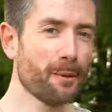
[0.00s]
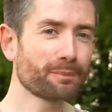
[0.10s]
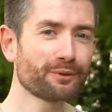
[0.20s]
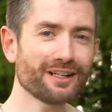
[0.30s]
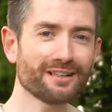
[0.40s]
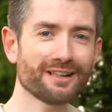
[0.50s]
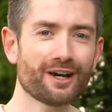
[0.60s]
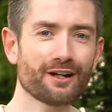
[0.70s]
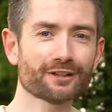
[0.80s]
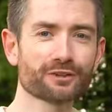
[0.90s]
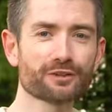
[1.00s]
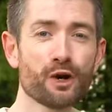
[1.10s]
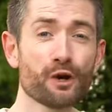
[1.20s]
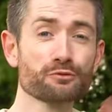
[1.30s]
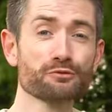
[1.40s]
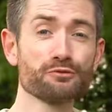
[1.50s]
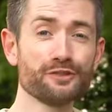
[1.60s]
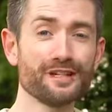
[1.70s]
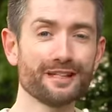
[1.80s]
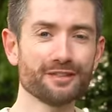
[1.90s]
brightly colored,
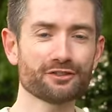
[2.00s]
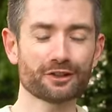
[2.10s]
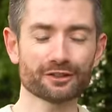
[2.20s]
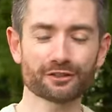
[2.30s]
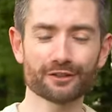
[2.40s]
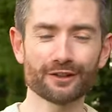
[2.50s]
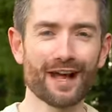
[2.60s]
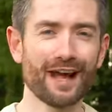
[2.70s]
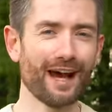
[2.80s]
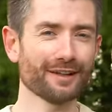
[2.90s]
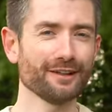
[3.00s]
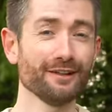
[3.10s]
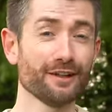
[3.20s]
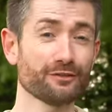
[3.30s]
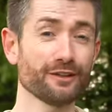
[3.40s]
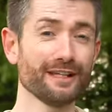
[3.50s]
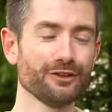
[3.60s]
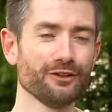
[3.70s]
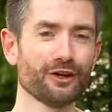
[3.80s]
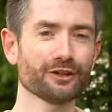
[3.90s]
really structural, and a lovely
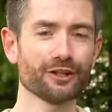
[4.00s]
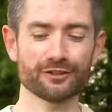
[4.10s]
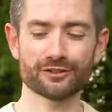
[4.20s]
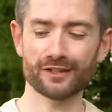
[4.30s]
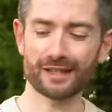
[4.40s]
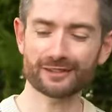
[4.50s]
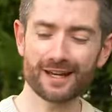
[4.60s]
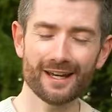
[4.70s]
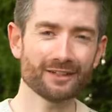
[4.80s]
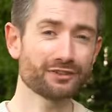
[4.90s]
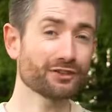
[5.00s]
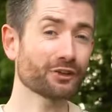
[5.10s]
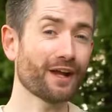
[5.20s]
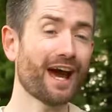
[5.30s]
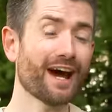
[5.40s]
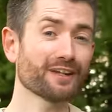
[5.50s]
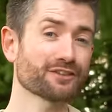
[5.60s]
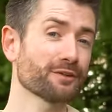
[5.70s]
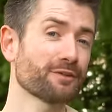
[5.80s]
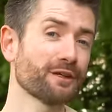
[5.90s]
knockout scent. It's just going to add
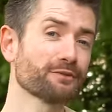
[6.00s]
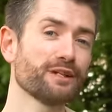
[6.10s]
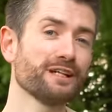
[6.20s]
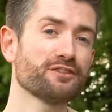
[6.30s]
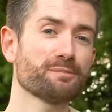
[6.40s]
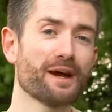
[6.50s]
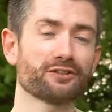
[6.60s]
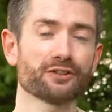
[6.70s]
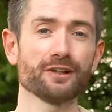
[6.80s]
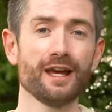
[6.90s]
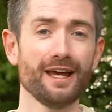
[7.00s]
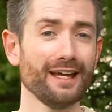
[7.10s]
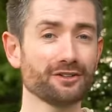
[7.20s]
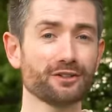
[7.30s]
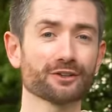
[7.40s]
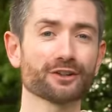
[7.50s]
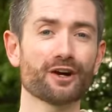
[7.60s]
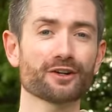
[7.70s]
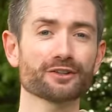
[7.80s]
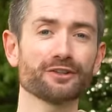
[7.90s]
something really special into your
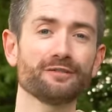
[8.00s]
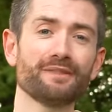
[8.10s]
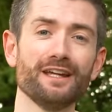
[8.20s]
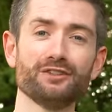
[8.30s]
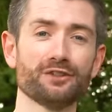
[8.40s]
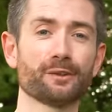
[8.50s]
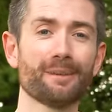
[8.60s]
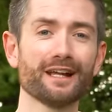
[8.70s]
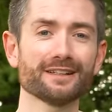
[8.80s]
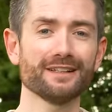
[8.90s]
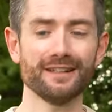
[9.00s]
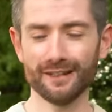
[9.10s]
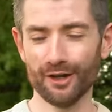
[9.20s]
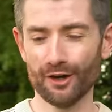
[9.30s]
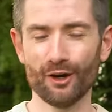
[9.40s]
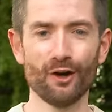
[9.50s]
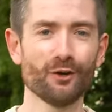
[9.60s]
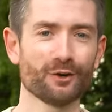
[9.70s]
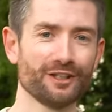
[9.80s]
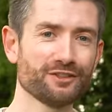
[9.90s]
garden, into your balcony,
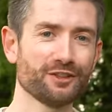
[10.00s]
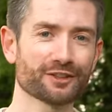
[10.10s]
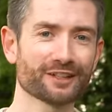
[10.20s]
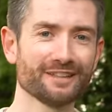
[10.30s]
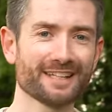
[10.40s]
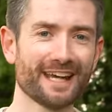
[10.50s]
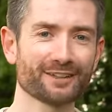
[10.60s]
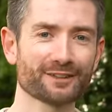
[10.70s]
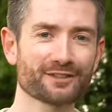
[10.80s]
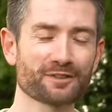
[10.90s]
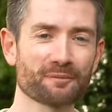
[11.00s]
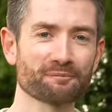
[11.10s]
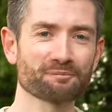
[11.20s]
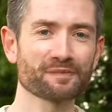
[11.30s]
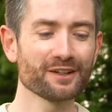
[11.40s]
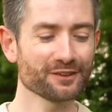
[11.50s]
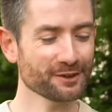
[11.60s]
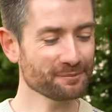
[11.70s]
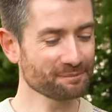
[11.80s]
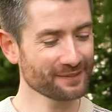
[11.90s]
or into your containers.
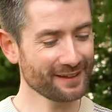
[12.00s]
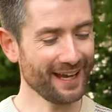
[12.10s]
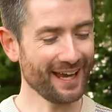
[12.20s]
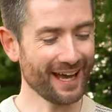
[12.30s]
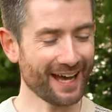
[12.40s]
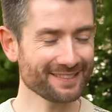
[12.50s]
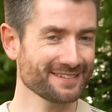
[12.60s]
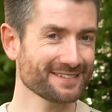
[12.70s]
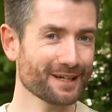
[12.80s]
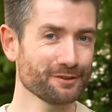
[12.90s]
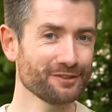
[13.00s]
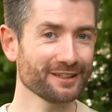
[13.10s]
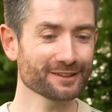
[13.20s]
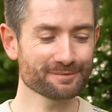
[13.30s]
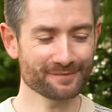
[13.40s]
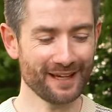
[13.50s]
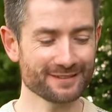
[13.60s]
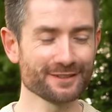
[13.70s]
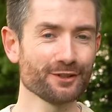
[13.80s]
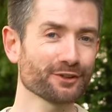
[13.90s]
Now, at this time of year,
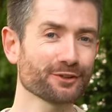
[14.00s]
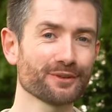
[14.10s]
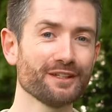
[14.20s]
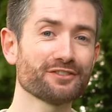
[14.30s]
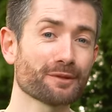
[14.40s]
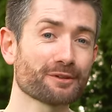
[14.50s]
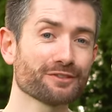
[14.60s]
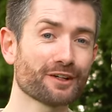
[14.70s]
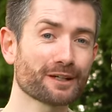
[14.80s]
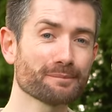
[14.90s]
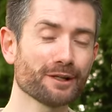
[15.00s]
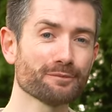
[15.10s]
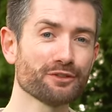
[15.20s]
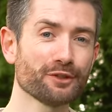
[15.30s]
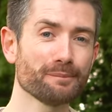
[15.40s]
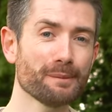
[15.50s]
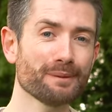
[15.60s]
it's not only summer flowering bulbs you can be